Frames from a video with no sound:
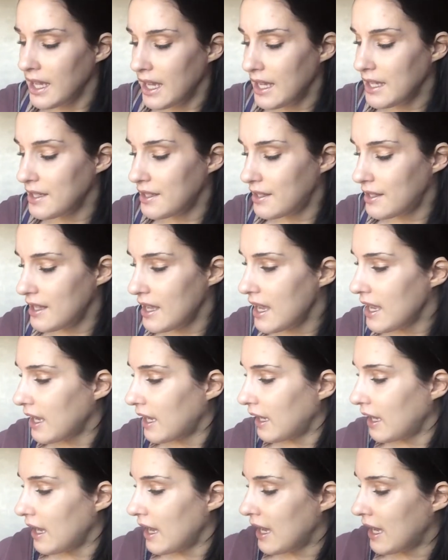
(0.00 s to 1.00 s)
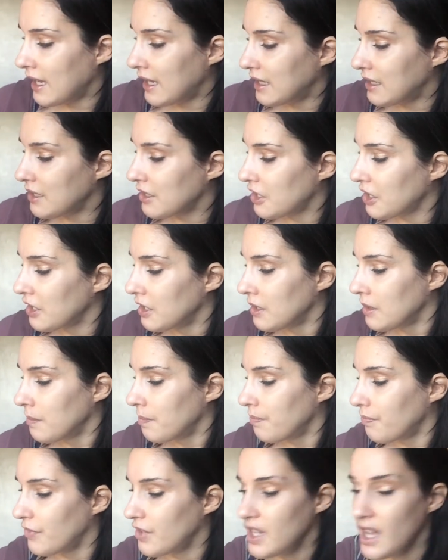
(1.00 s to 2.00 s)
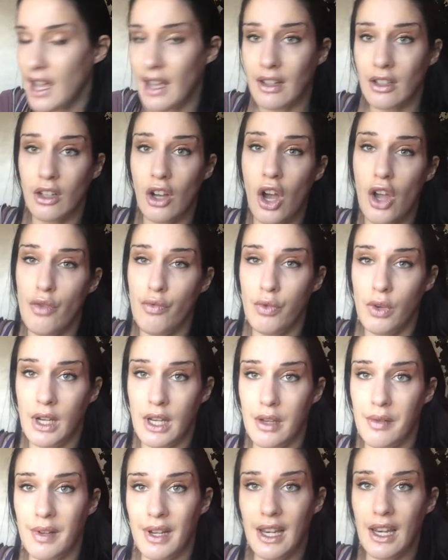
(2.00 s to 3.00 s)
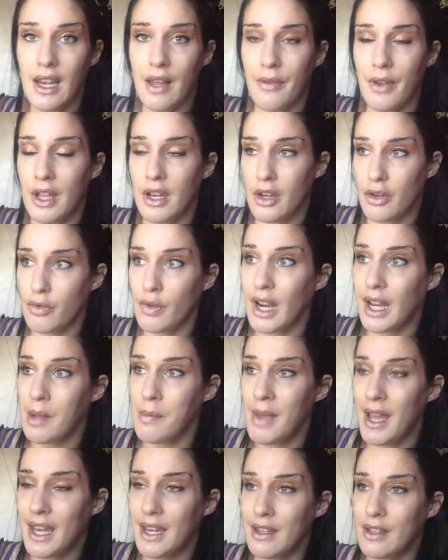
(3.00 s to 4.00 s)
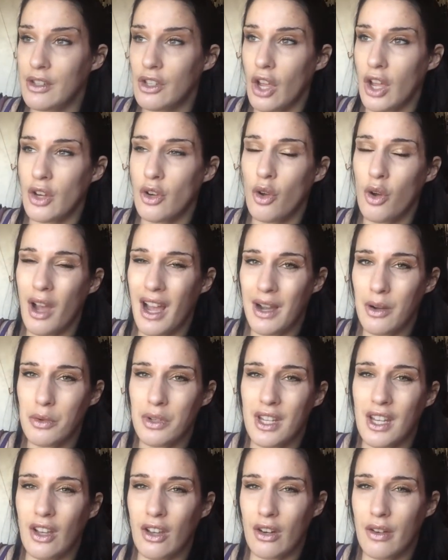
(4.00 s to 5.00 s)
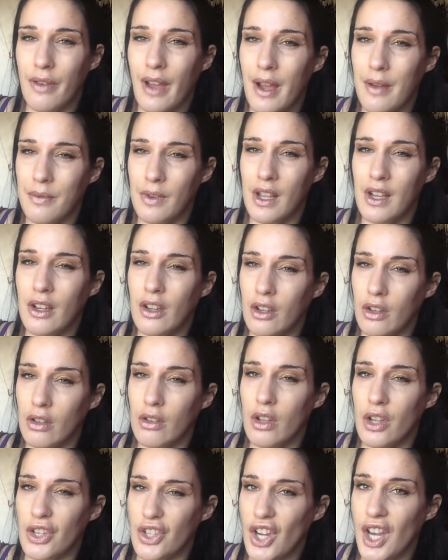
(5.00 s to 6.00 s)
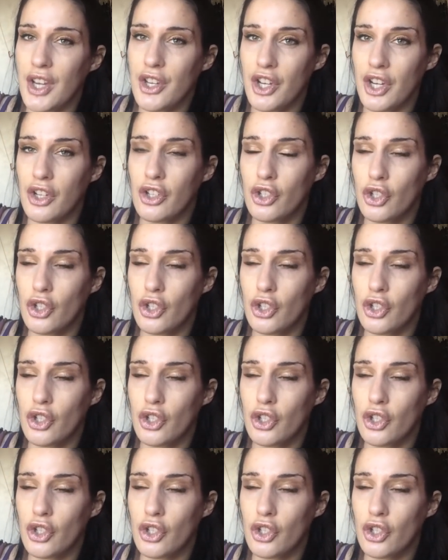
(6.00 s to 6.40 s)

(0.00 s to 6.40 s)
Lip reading: It's thick and yeah, I really, really love it. And I'd recommend, I know Aldi kind of have like changing